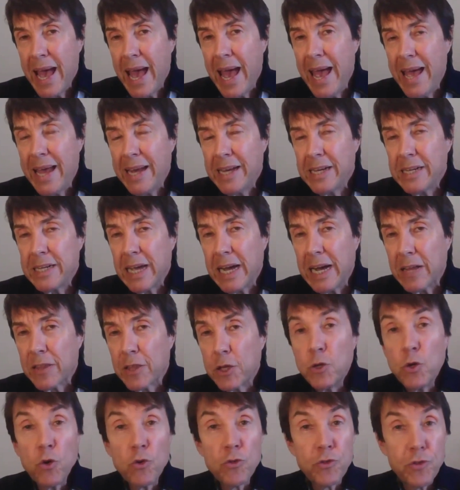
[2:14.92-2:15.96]
And the
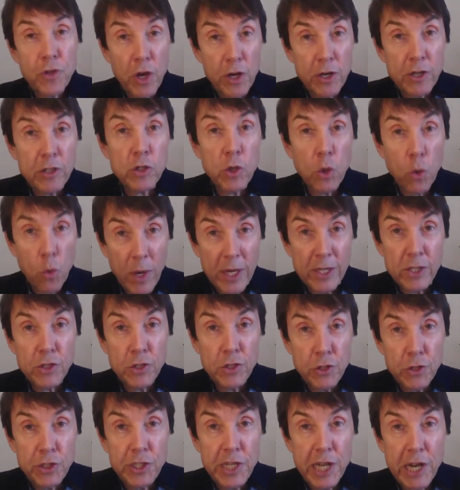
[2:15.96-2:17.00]
North Node is always
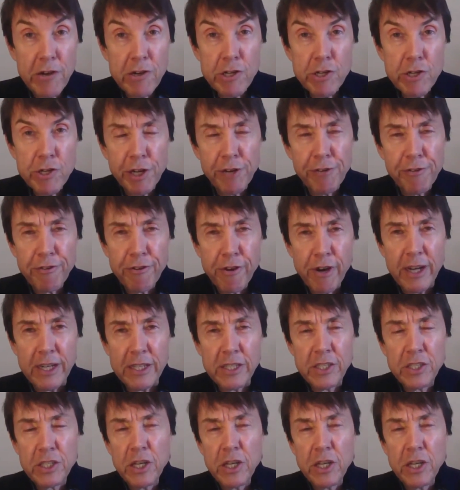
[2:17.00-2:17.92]
new territory for us.